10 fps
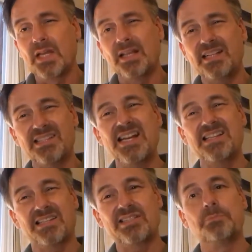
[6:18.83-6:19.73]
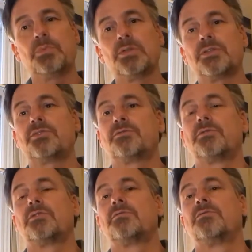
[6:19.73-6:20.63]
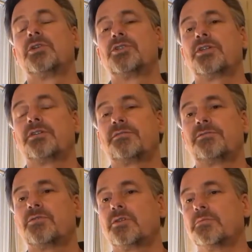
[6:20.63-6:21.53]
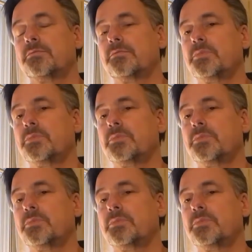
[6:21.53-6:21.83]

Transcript: And that's kind of the simplest version of the form.